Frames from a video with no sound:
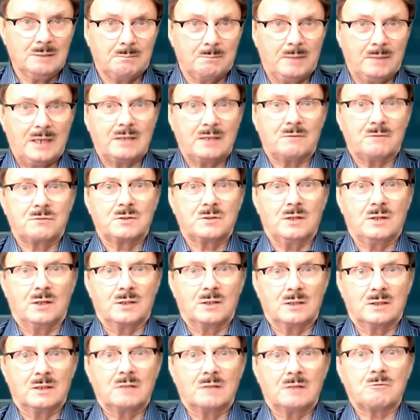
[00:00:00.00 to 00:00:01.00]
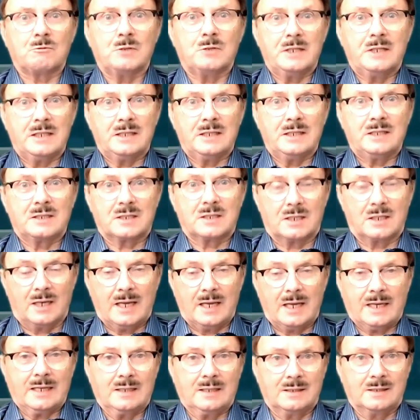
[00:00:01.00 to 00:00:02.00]
Men have gone really
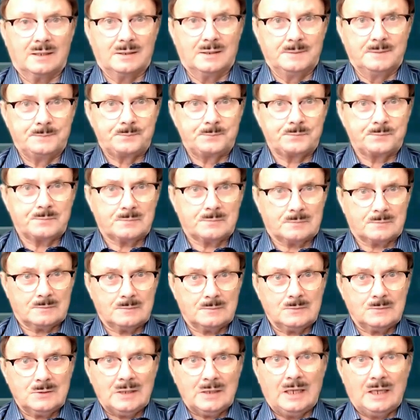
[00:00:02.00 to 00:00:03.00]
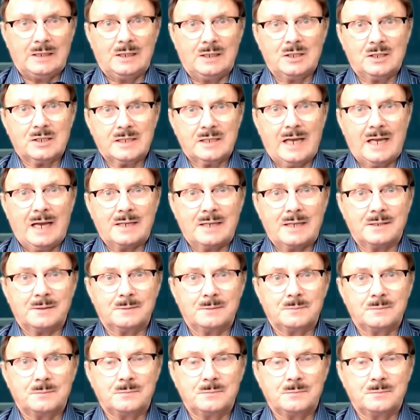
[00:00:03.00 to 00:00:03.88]
slack, and it's sad.